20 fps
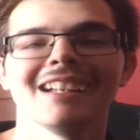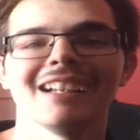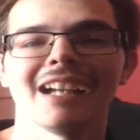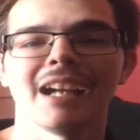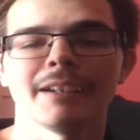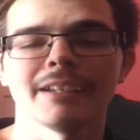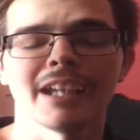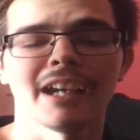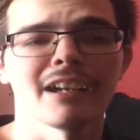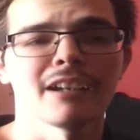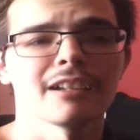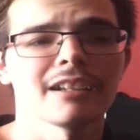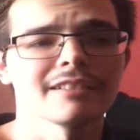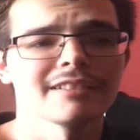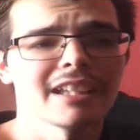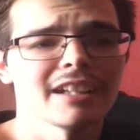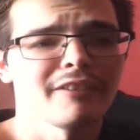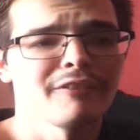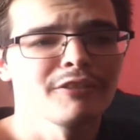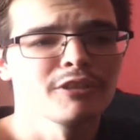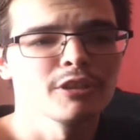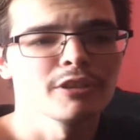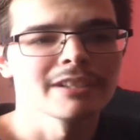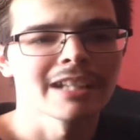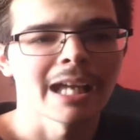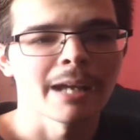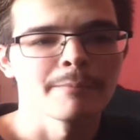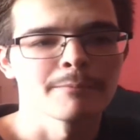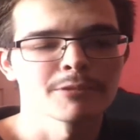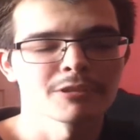Yeah, I did a few of
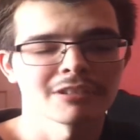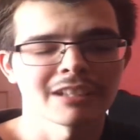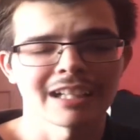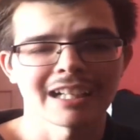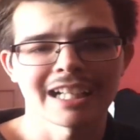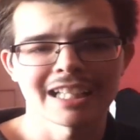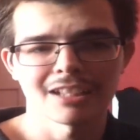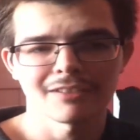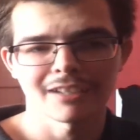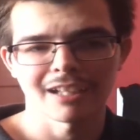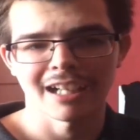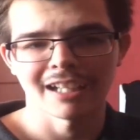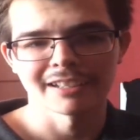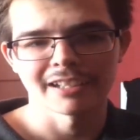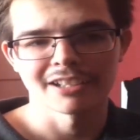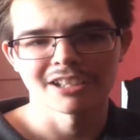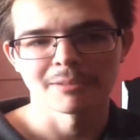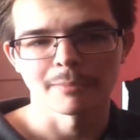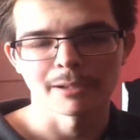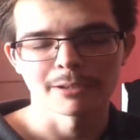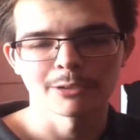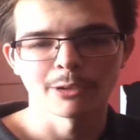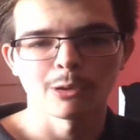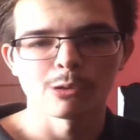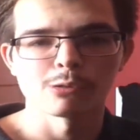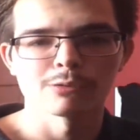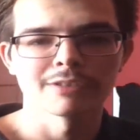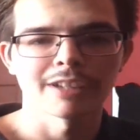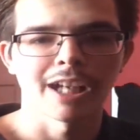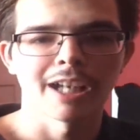them, so that kind of added to my
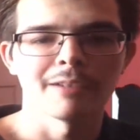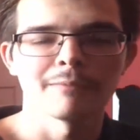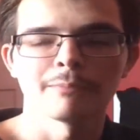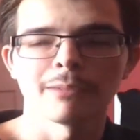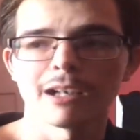total time.